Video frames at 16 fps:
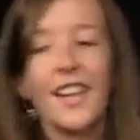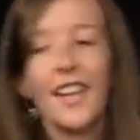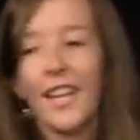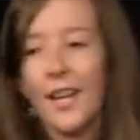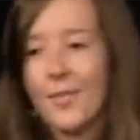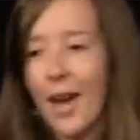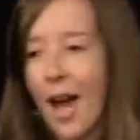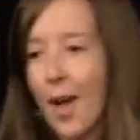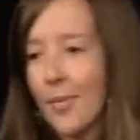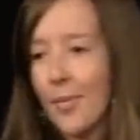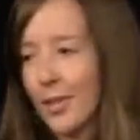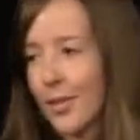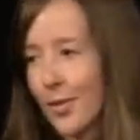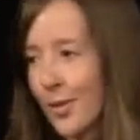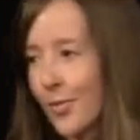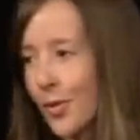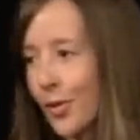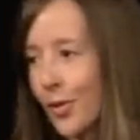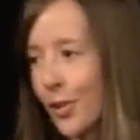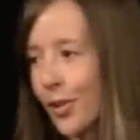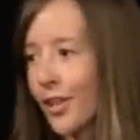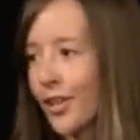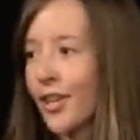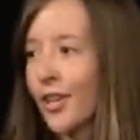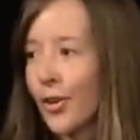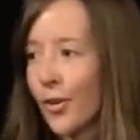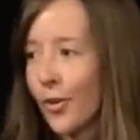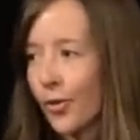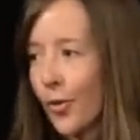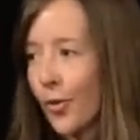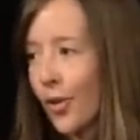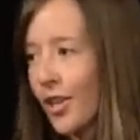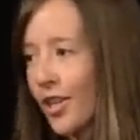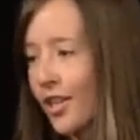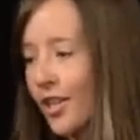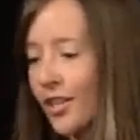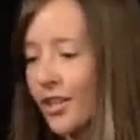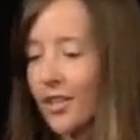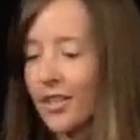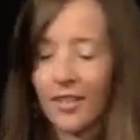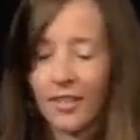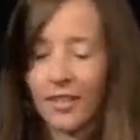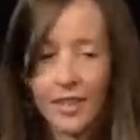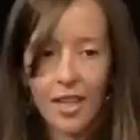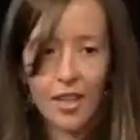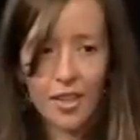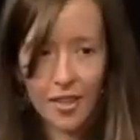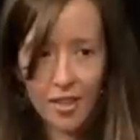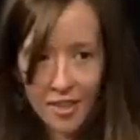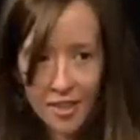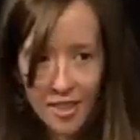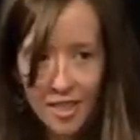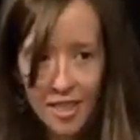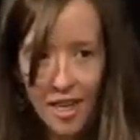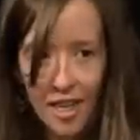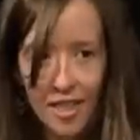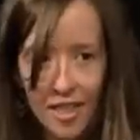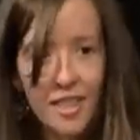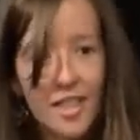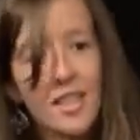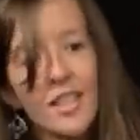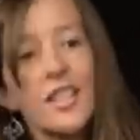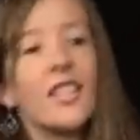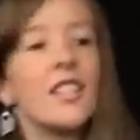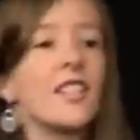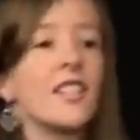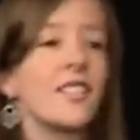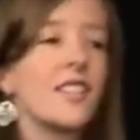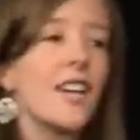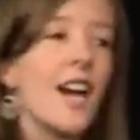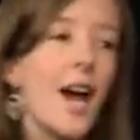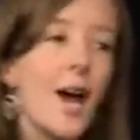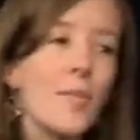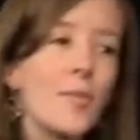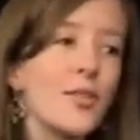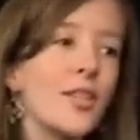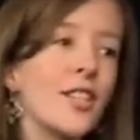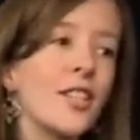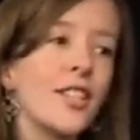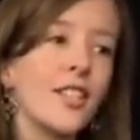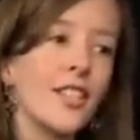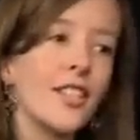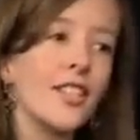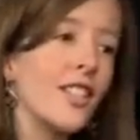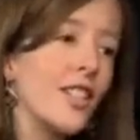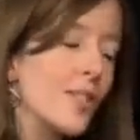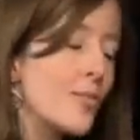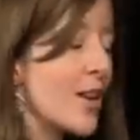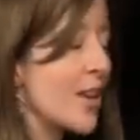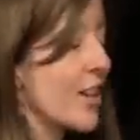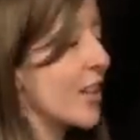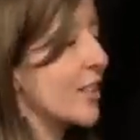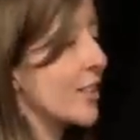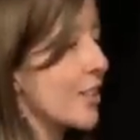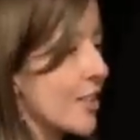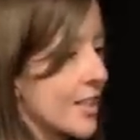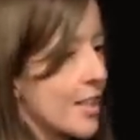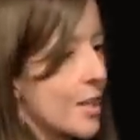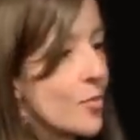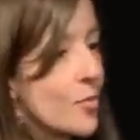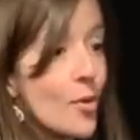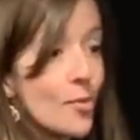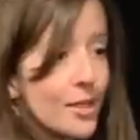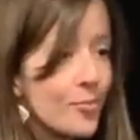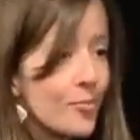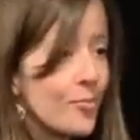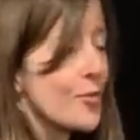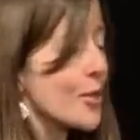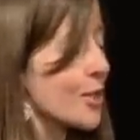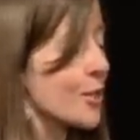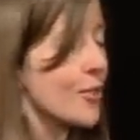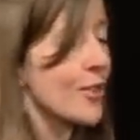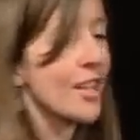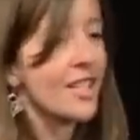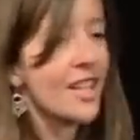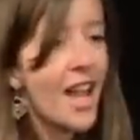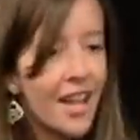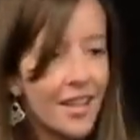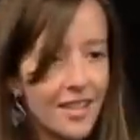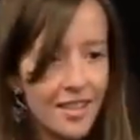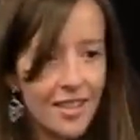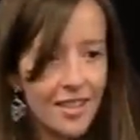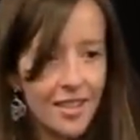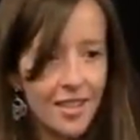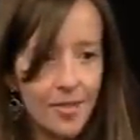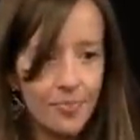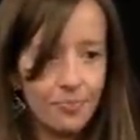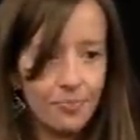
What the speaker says: And I'm happy to report, 4 years later, today, he is happily married to the same woman, which is fantastic.